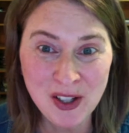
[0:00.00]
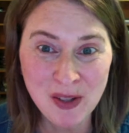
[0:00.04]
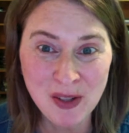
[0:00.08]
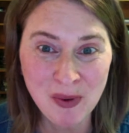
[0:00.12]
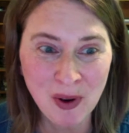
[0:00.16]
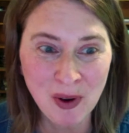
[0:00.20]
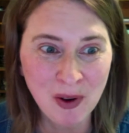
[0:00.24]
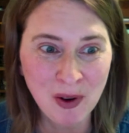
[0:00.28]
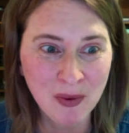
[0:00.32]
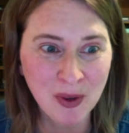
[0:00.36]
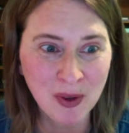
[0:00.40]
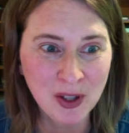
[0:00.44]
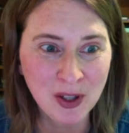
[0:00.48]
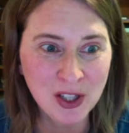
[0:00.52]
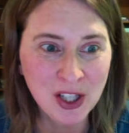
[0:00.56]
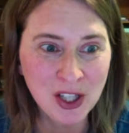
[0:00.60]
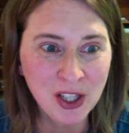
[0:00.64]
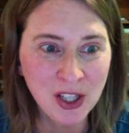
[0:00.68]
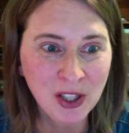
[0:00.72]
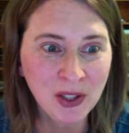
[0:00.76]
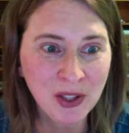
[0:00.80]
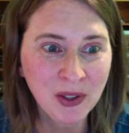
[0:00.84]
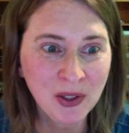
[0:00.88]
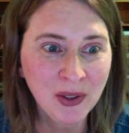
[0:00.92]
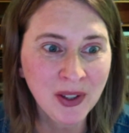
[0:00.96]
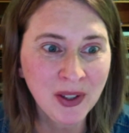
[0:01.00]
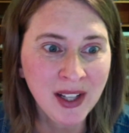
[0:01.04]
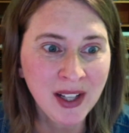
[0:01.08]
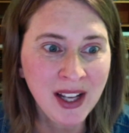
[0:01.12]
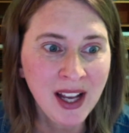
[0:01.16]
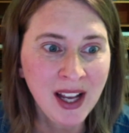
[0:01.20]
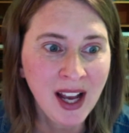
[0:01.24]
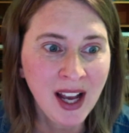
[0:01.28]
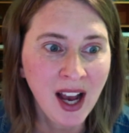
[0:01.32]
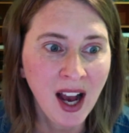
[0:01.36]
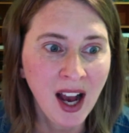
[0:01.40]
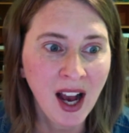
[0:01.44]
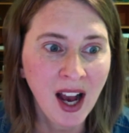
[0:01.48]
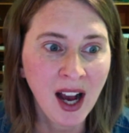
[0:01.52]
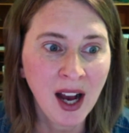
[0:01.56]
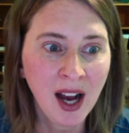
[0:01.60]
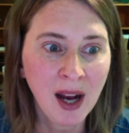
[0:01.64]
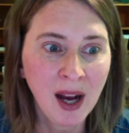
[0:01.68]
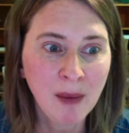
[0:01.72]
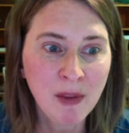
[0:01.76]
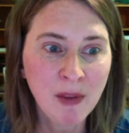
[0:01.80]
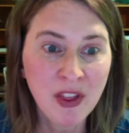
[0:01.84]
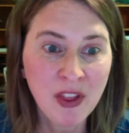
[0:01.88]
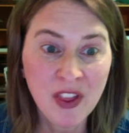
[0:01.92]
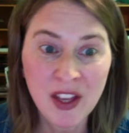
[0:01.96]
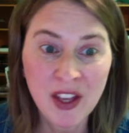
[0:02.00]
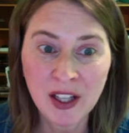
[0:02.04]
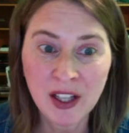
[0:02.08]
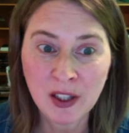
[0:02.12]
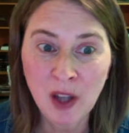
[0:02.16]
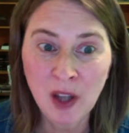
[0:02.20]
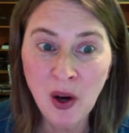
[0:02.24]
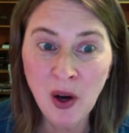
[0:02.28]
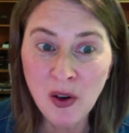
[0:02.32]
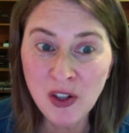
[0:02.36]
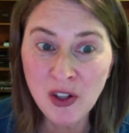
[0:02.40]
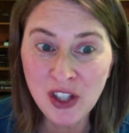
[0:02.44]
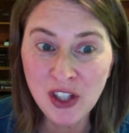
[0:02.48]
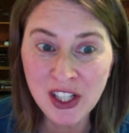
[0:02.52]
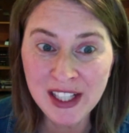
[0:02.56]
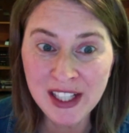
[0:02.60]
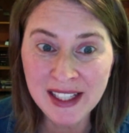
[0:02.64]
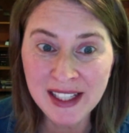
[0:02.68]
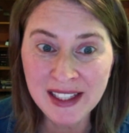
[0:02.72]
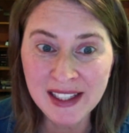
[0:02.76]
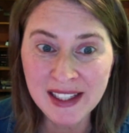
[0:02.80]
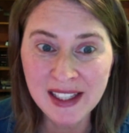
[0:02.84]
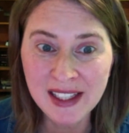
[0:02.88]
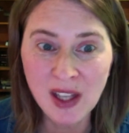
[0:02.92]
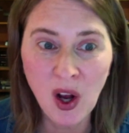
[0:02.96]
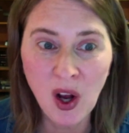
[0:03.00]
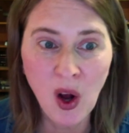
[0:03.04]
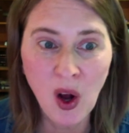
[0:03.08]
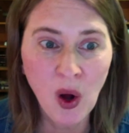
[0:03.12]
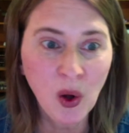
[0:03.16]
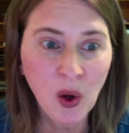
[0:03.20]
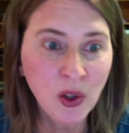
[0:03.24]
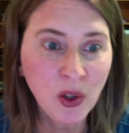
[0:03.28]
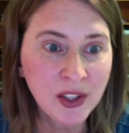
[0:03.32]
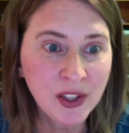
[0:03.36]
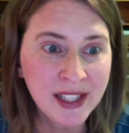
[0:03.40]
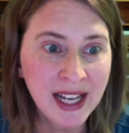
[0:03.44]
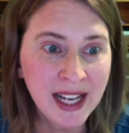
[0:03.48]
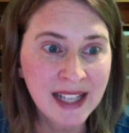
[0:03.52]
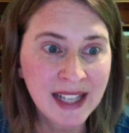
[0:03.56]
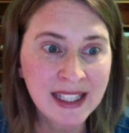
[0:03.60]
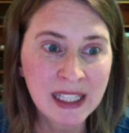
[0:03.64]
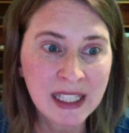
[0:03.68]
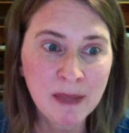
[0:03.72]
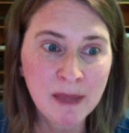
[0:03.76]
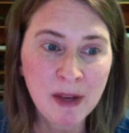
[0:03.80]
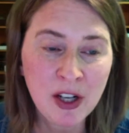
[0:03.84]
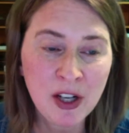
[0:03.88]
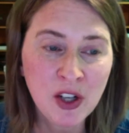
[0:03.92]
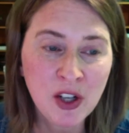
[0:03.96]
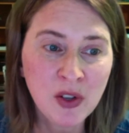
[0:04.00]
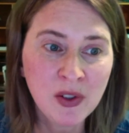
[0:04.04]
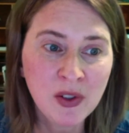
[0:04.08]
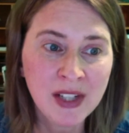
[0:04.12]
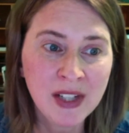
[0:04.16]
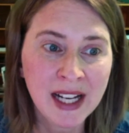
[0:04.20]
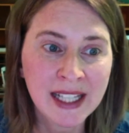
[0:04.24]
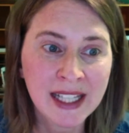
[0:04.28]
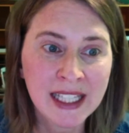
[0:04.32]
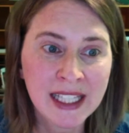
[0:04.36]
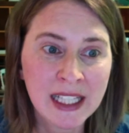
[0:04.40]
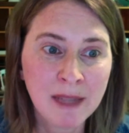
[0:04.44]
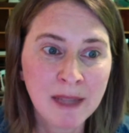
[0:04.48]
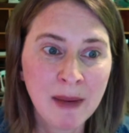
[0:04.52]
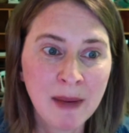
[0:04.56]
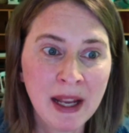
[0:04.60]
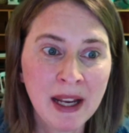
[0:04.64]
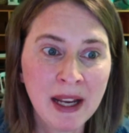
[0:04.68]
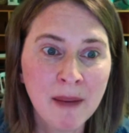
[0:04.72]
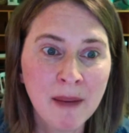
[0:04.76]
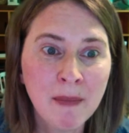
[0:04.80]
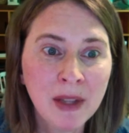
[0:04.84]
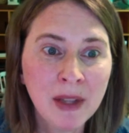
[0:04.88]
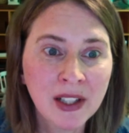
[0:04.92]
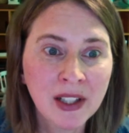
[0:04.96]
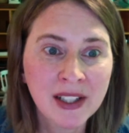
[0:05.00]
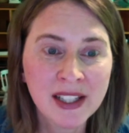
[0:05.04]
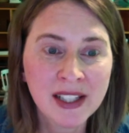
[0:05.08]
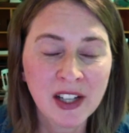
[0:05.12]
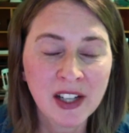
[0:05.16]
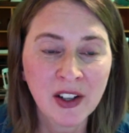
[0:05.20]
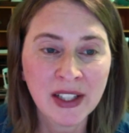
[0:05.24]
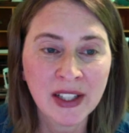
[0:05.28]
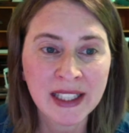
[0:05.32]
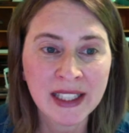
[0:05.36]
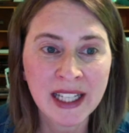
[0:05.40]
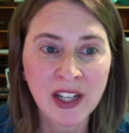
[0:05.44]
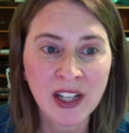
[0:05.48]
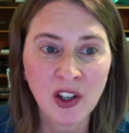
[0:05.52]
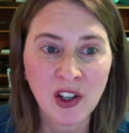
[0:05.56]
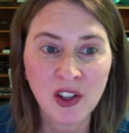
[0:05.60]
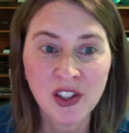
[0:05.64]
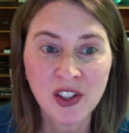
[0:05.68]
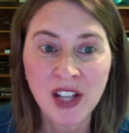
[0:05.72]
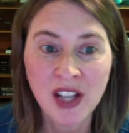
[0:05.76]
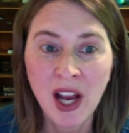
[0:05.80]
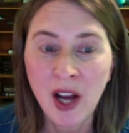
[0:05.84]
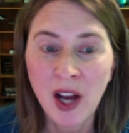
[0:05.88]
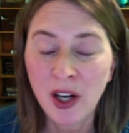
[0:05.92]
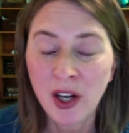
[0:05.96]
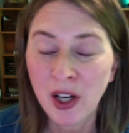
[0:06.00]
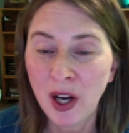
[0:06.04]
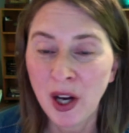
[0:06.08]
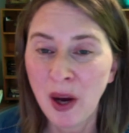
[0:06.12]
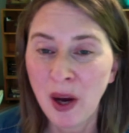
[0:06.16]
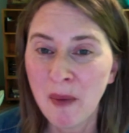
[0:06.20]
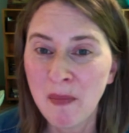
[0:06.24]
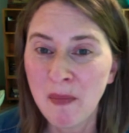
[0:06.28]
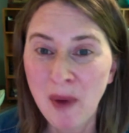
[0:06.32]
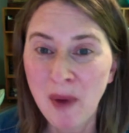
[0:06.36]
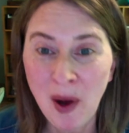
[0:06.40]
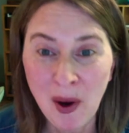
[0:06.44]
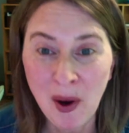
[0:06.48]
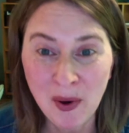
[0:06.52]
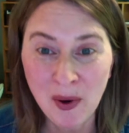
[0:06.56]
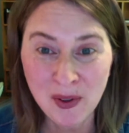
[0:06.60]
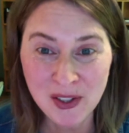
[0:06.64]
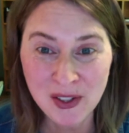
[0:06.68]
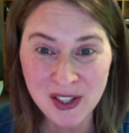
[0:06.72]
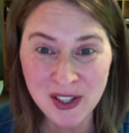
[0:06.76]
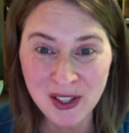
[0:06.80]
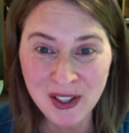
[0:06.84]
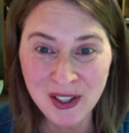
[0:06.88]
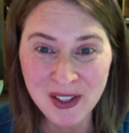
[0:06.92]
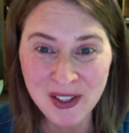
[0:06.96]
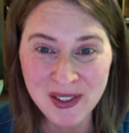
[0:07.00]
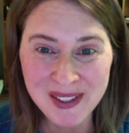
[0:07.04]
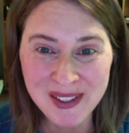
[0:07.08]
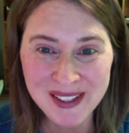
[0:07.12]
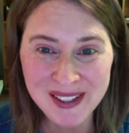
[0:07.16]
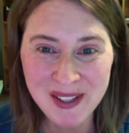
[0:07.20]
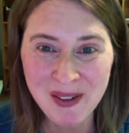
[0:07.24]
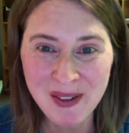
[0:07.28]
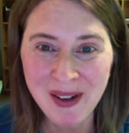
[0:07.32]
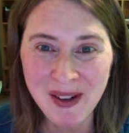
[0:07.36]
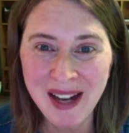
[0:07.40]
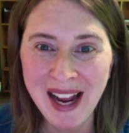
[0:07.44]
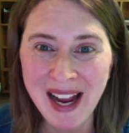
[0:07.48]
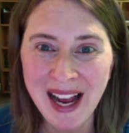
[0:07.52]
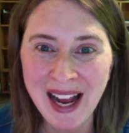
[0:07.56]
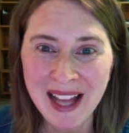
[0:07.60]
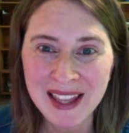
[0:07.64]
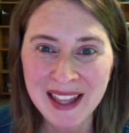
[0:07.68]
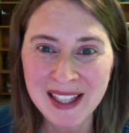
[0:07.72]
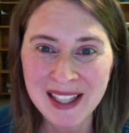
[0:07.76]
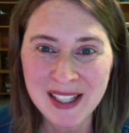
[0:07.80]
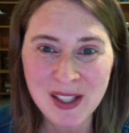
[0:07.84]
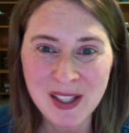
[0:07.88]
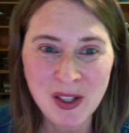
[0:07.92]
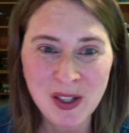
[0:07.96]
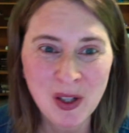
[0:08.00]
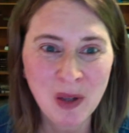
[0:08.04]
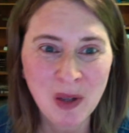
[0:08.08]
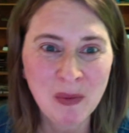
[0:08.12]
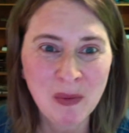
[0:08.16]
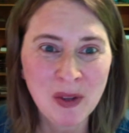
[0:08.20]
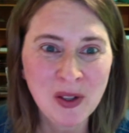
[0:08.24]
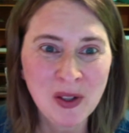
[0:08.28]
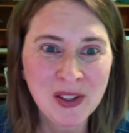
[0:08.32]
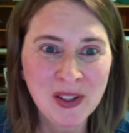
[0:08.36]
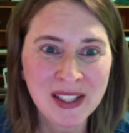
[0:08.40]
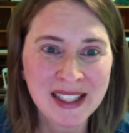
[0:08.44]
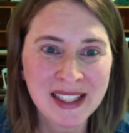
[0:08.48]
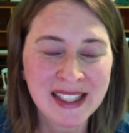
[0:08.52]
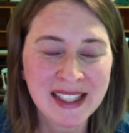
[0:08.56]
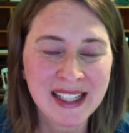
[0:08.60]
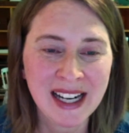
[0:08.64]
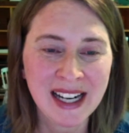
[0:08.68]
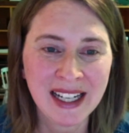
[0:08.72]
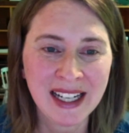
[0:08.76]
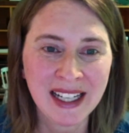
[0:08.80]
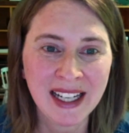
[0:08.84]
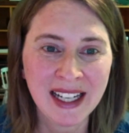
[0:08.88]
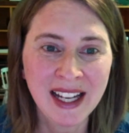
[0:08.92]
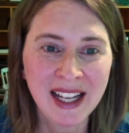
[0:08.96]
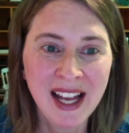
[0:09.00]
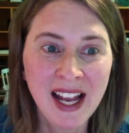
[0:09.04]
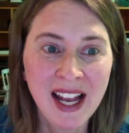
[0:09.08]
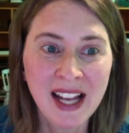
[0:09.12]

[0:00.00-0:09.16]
World War II. Theologians, Old Testament, New Testament, military leaders, composers. You can add this to your music study.